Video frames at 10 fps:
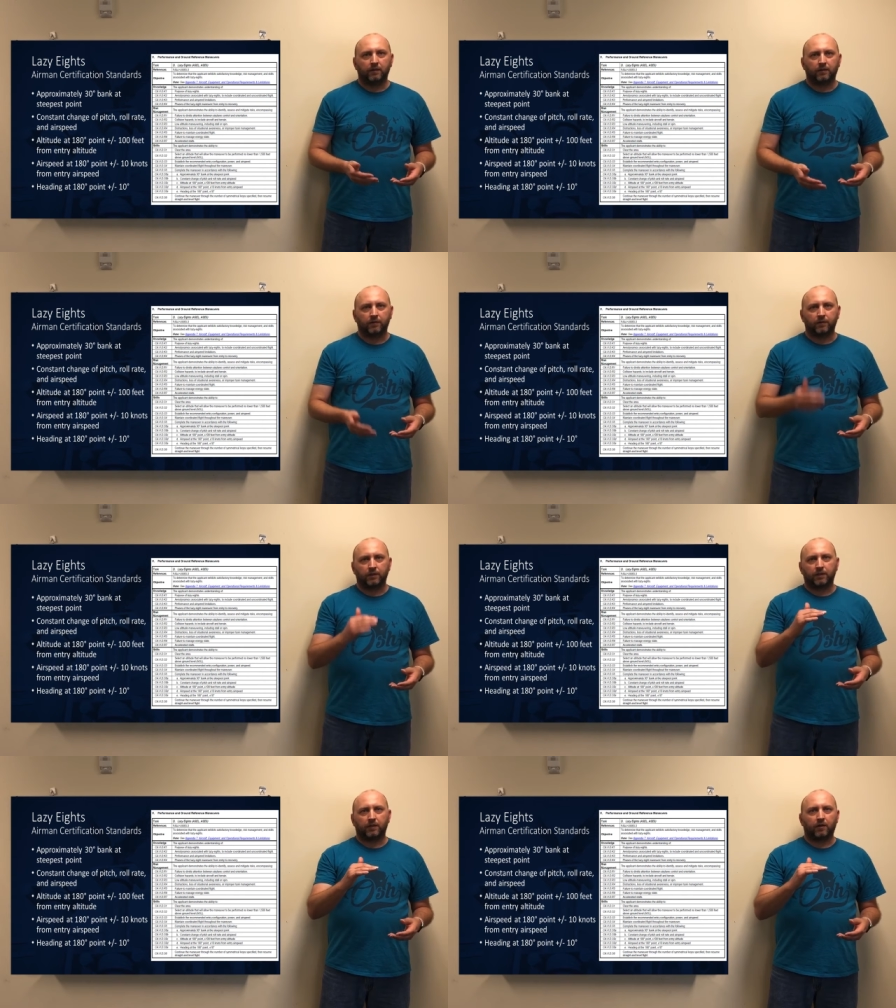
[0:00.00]
So if you
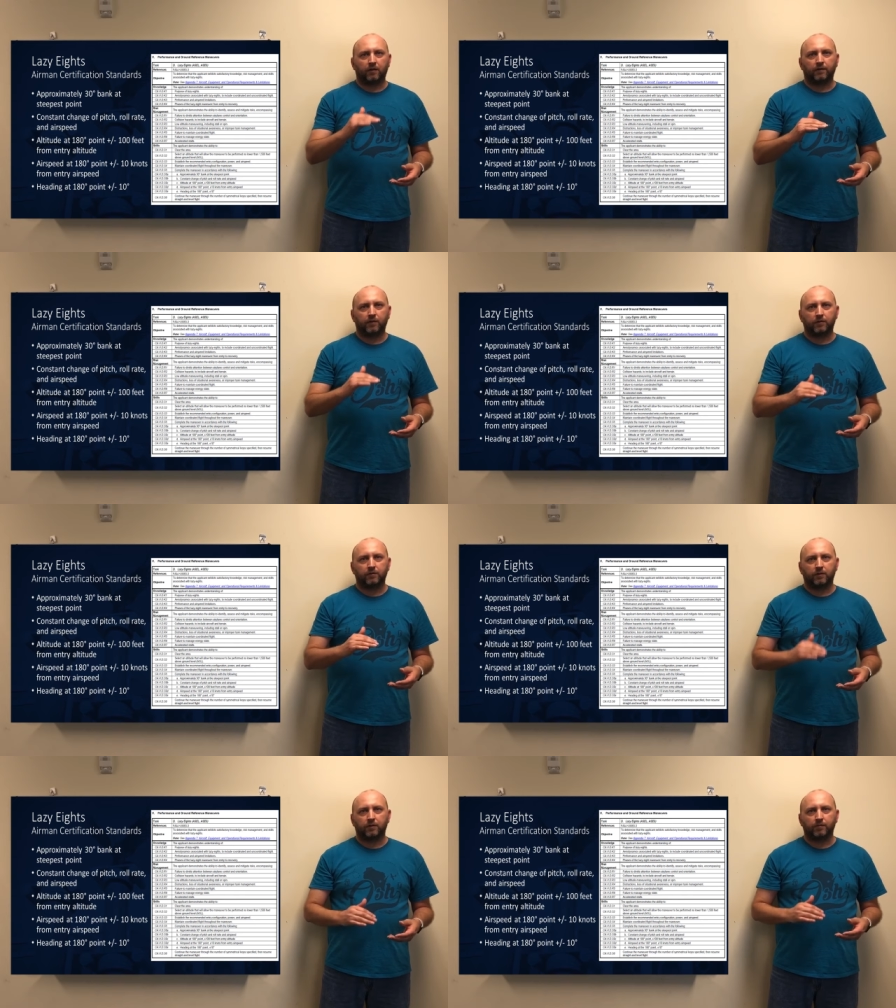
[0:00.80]
can hit all of those
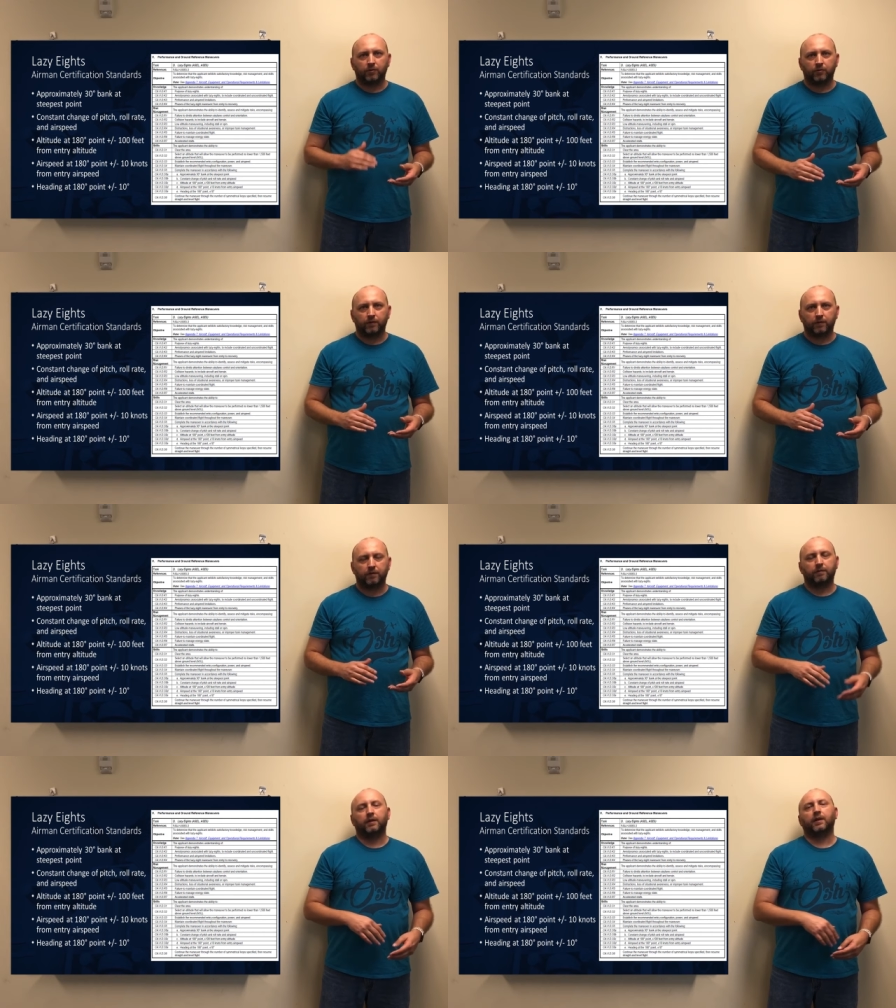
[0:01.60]
during the
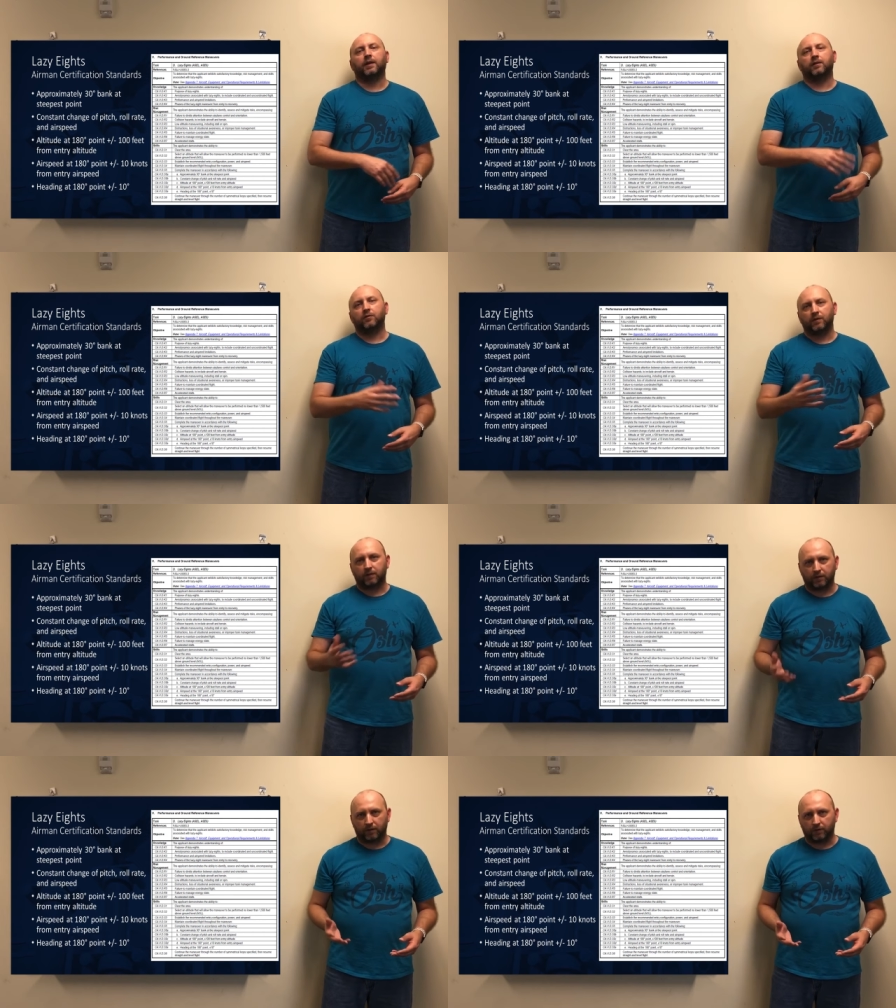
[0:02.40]
maneuver and do
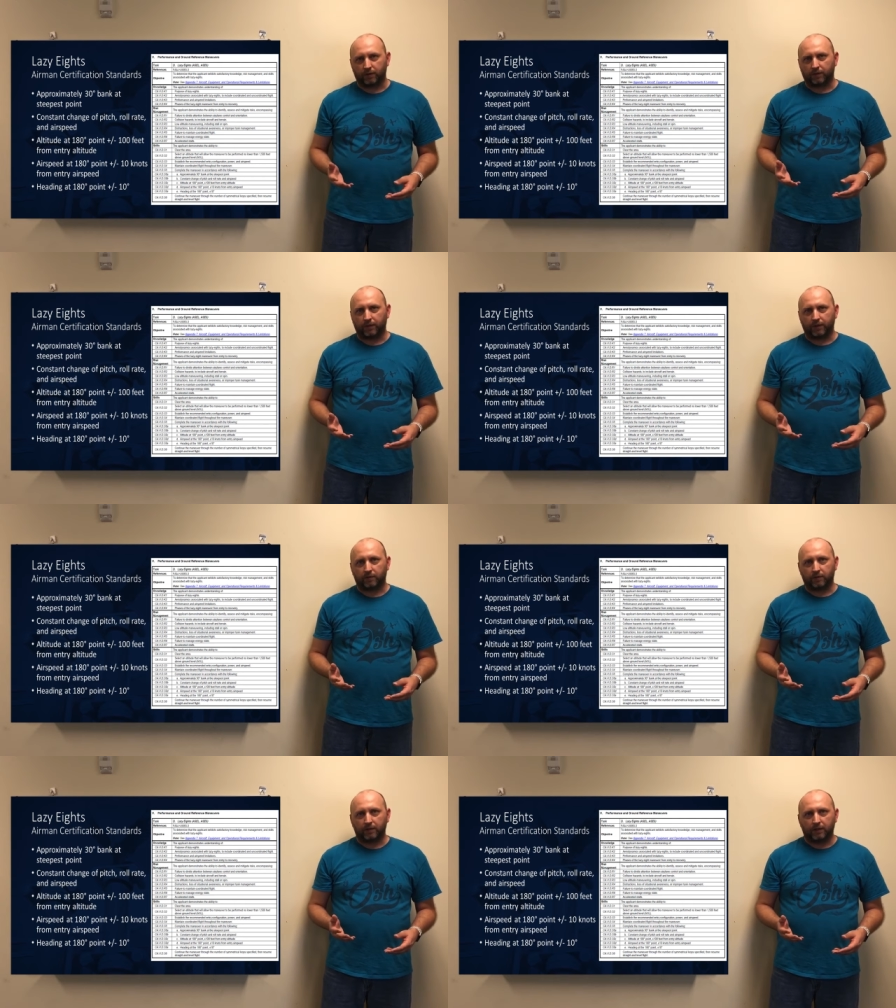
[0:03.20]
it the other way
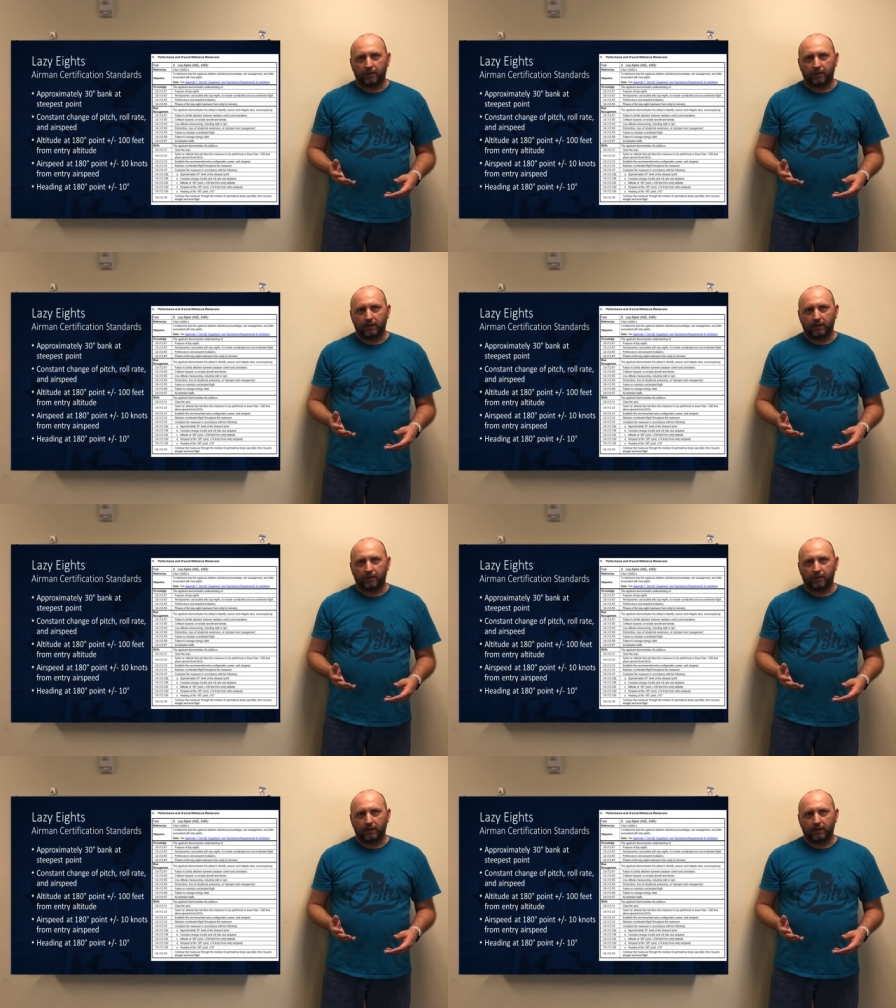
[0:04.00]
around,